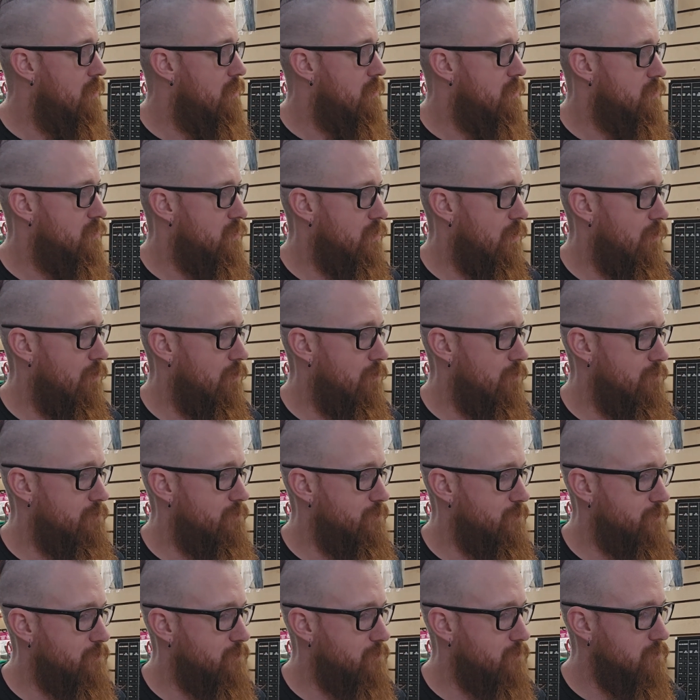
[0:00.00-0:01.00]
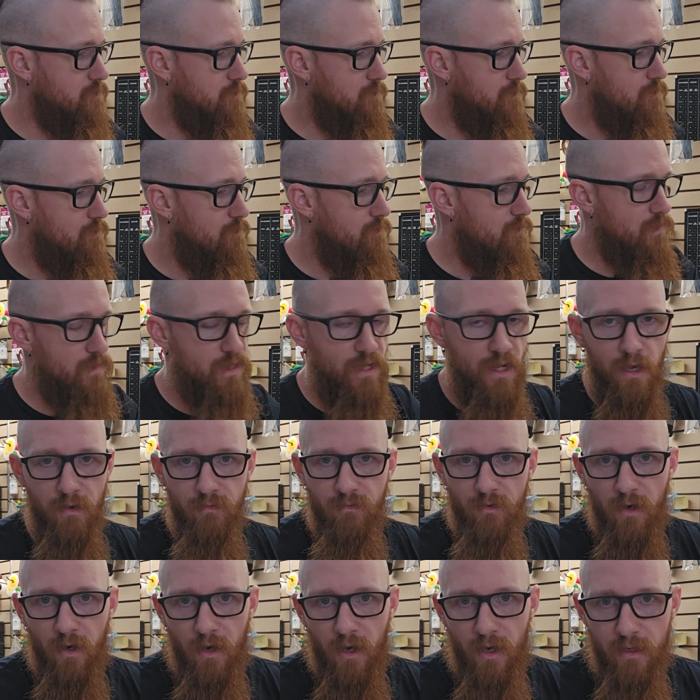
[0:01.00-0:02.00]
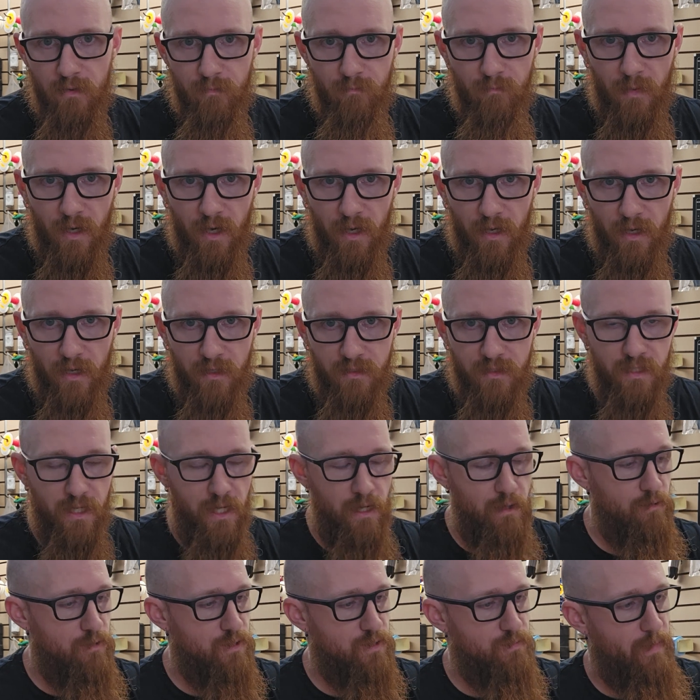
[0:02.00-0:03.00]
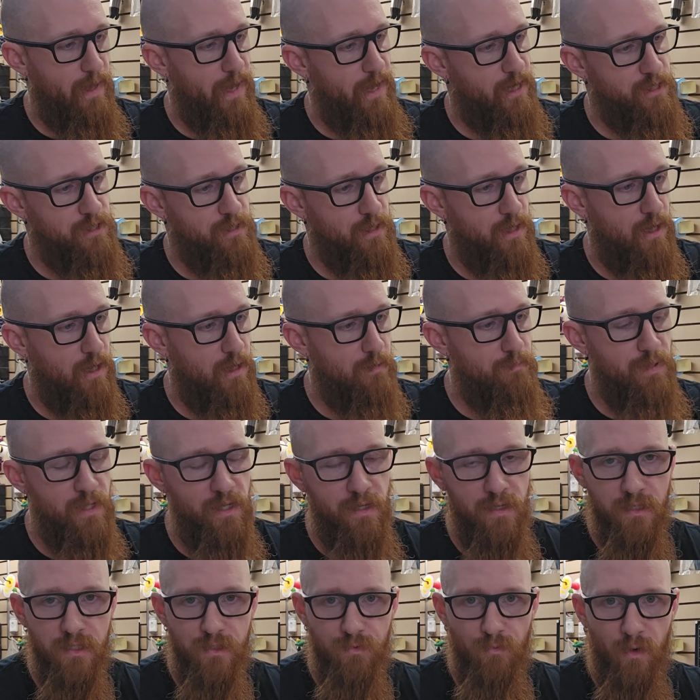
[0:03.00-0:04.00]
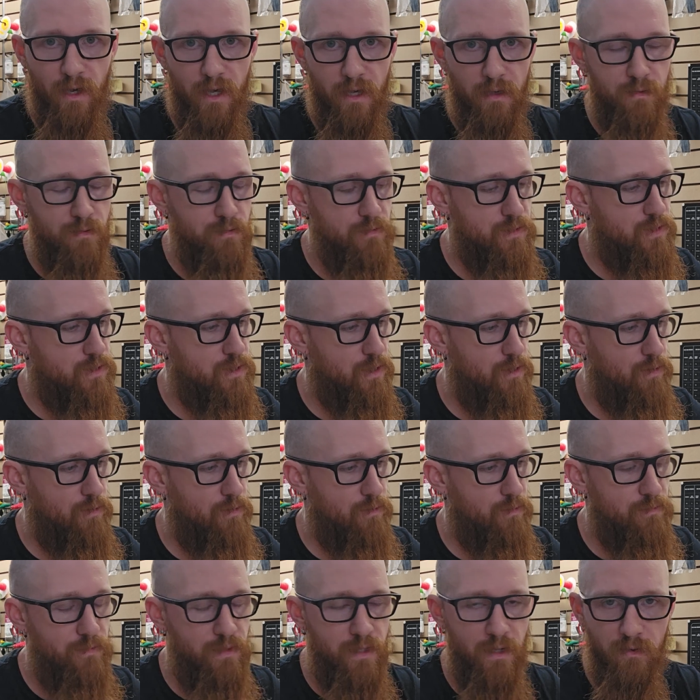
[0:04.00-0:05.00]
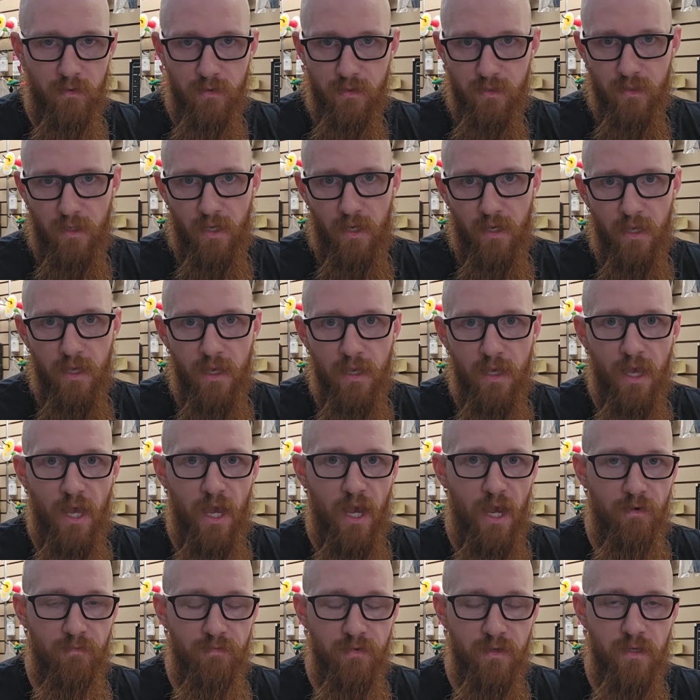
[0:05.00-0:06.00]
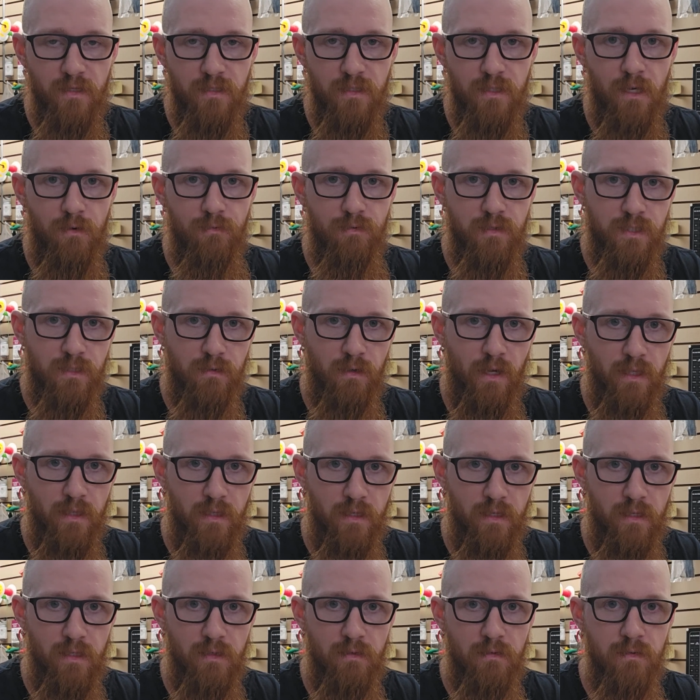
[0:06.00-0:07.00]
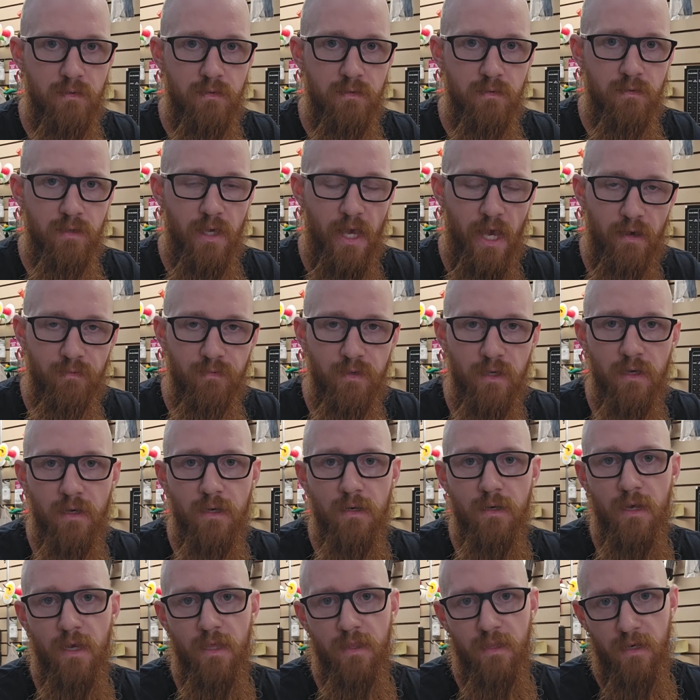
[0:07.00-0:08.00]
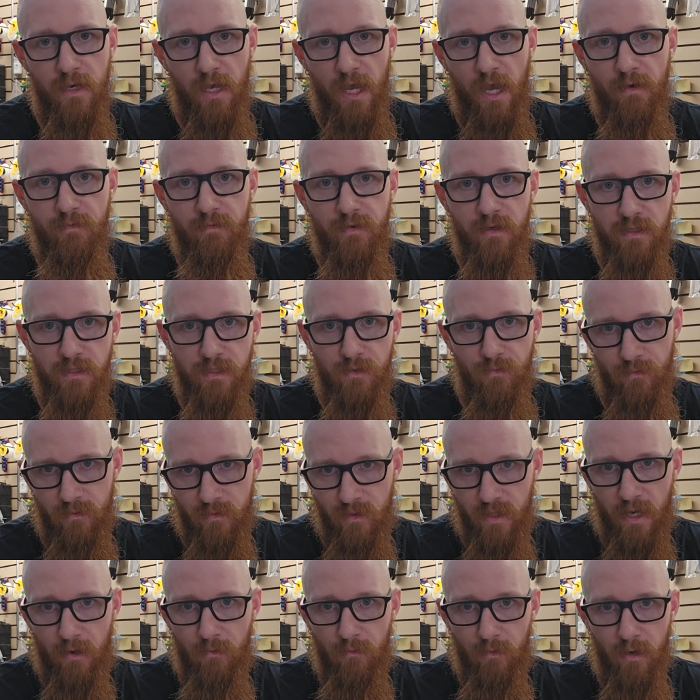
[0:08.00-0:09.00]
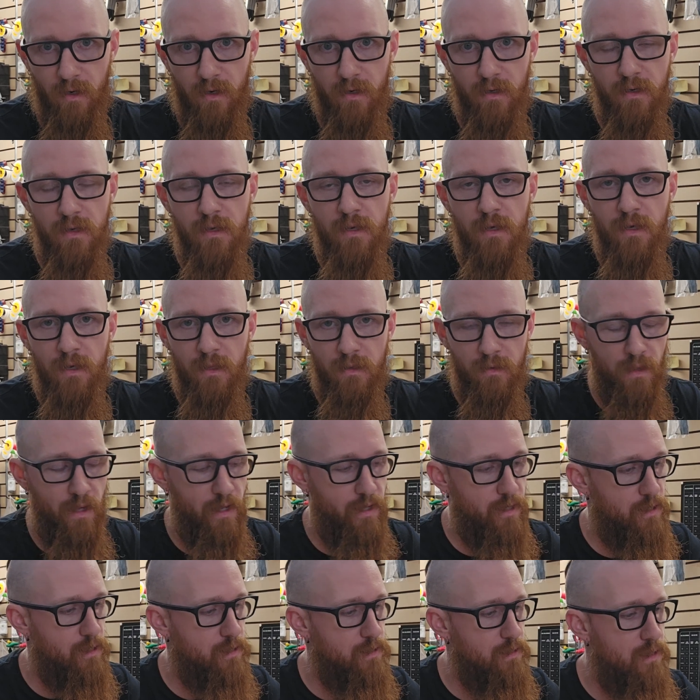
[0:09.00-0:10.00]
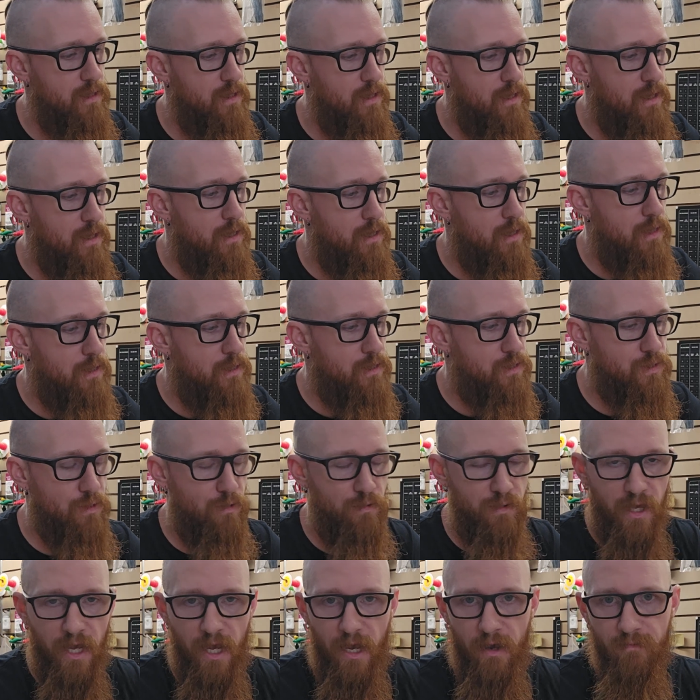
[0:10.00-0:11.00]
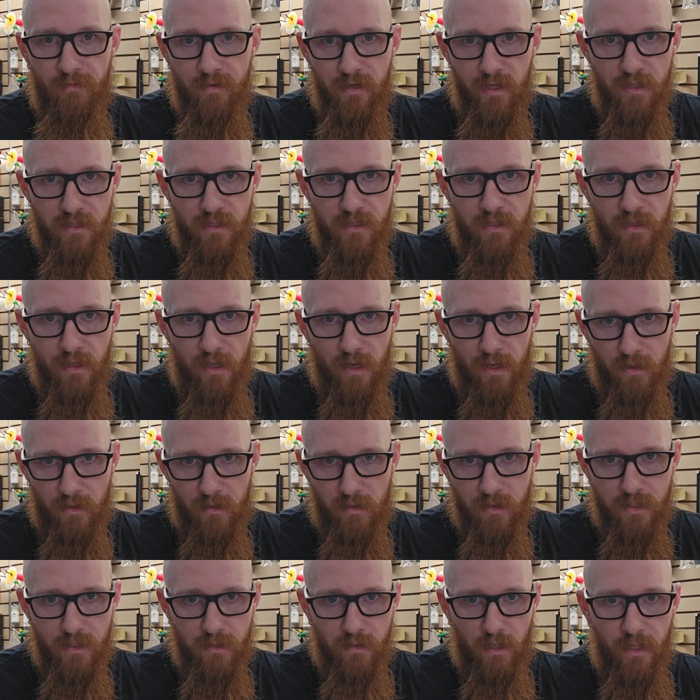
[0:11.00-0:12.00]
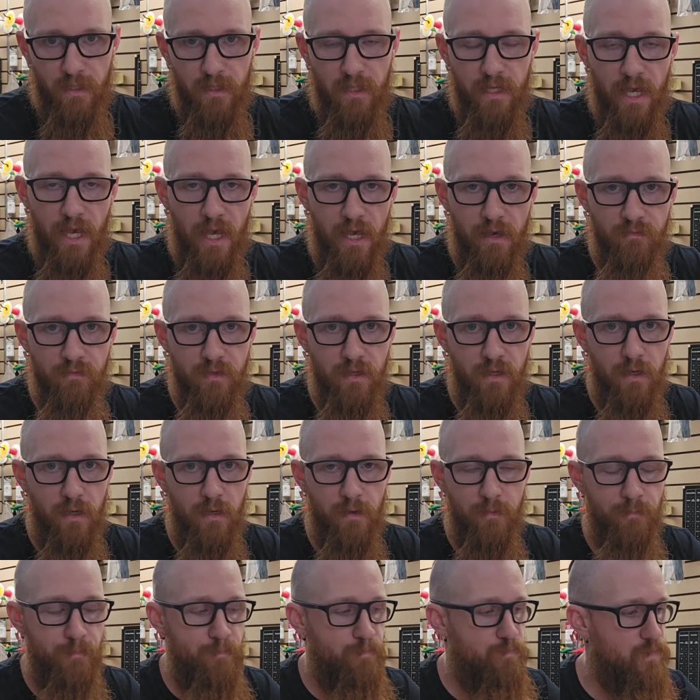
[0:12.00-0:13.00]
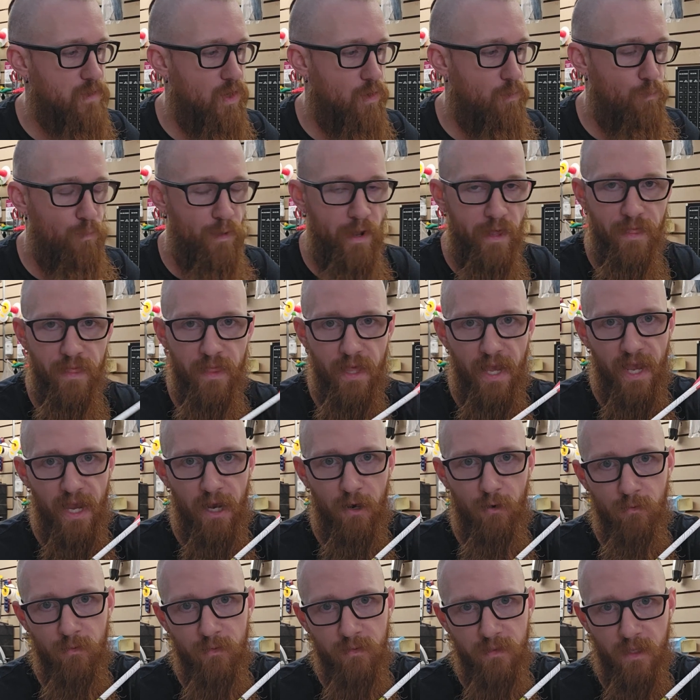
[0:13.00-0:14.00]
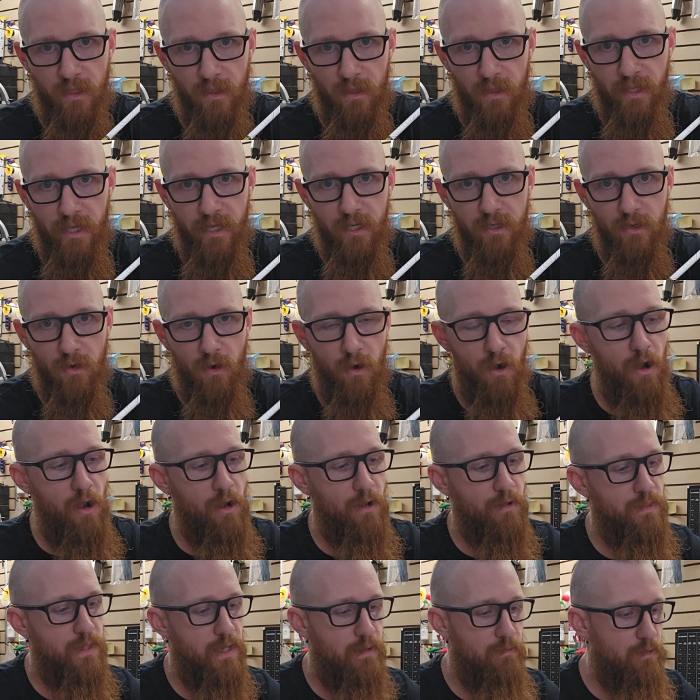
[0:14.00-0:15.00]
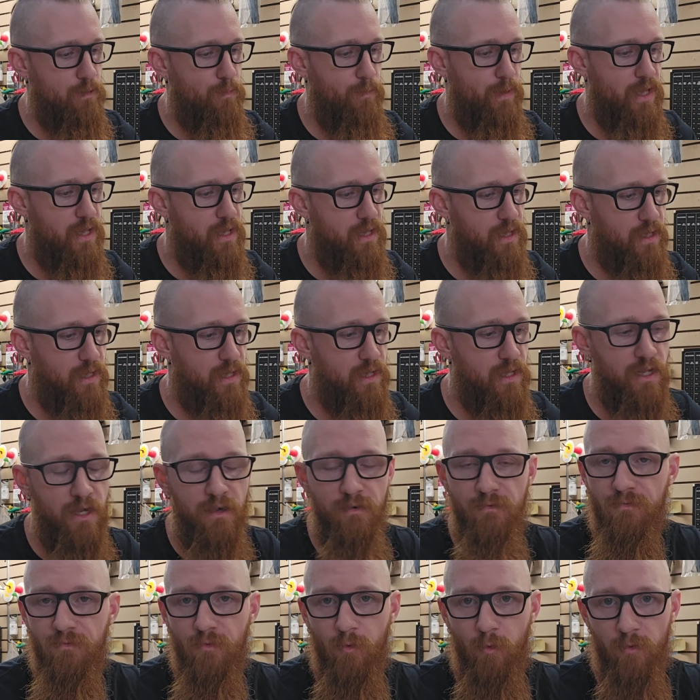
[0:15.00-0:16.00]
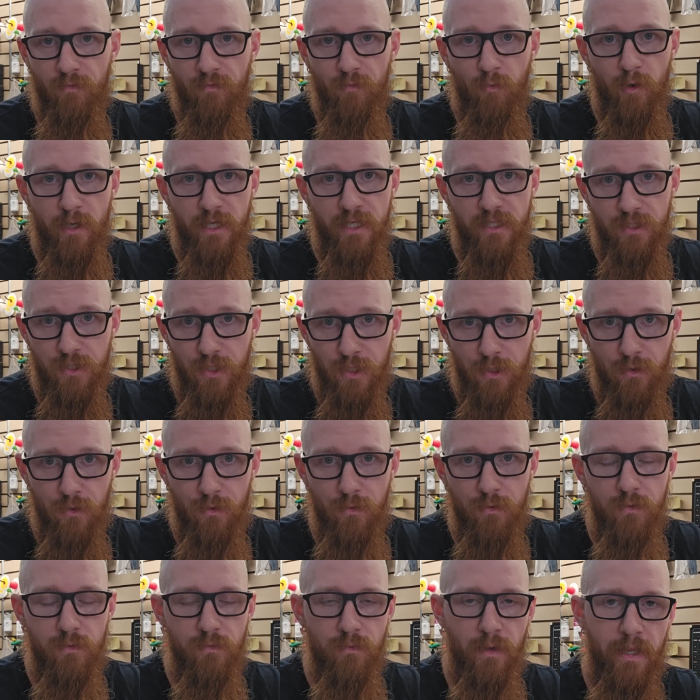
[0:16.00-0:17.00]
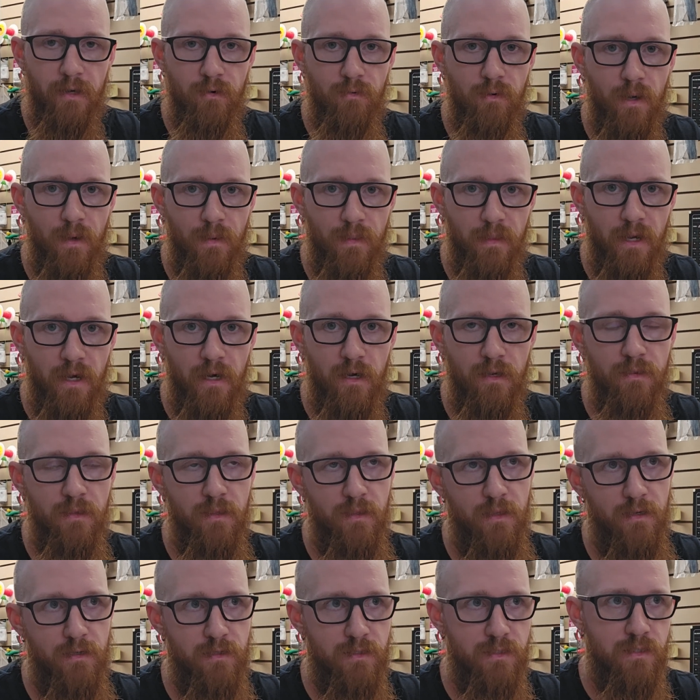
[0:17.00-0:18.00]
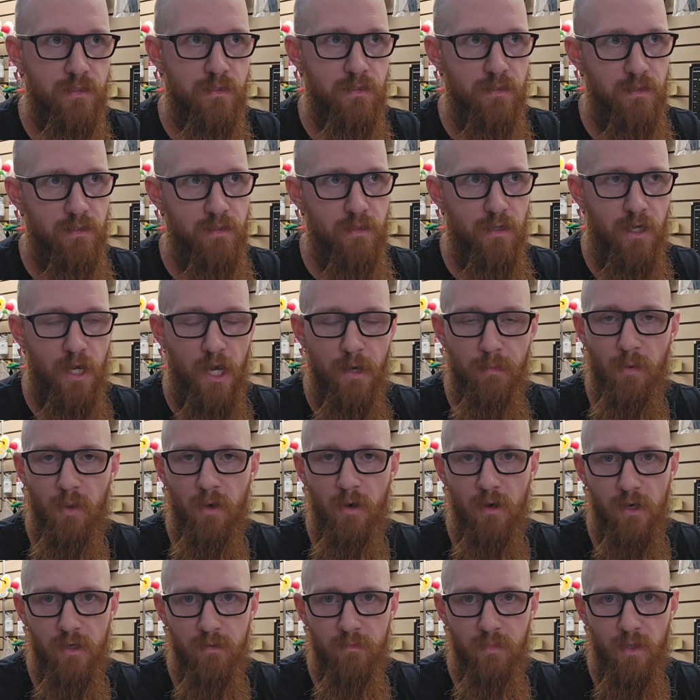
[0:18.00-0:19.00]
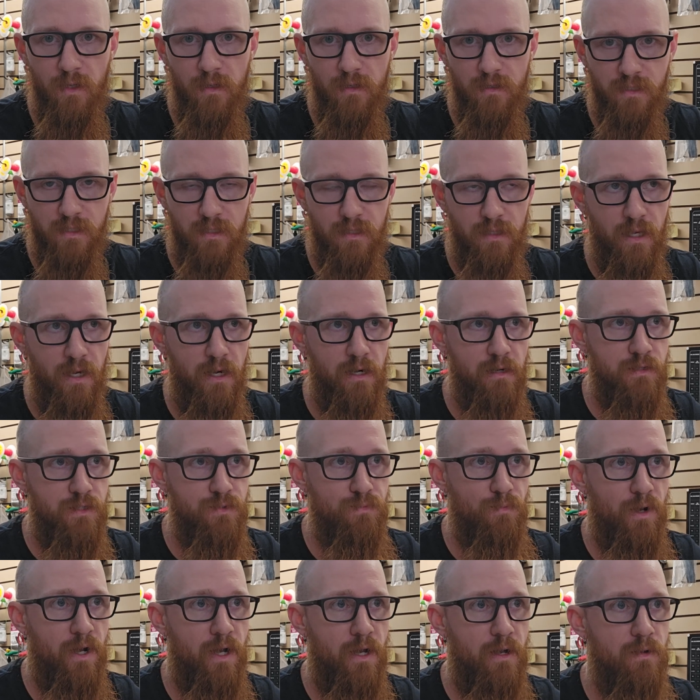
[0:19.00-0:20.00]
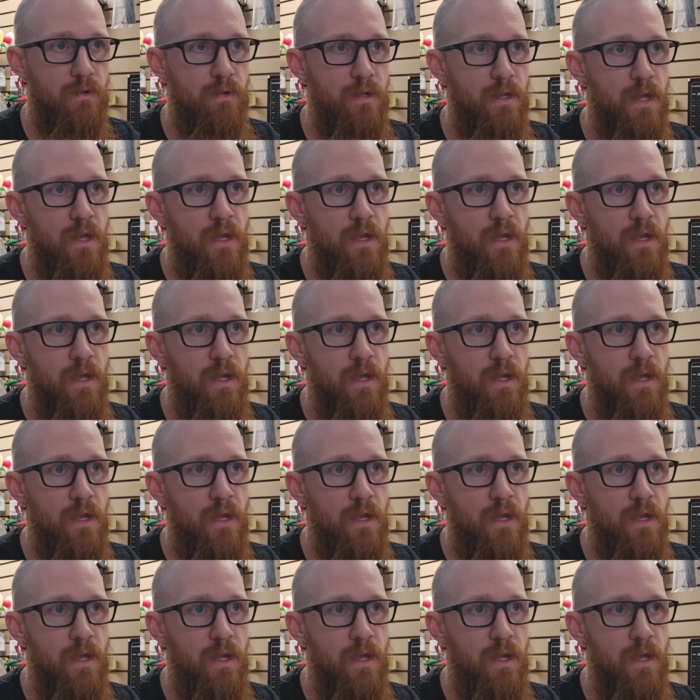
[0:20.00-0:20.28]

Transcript: So I've got my hunting arrows matched up as well. So there's like half a dozen that were slightly heavier and then half a dozen that were lighter. So the half a dozen that are slightly heavier without the lit nock, they were weighing in at 442, right around there. Then there's a couple oddballs in there as well.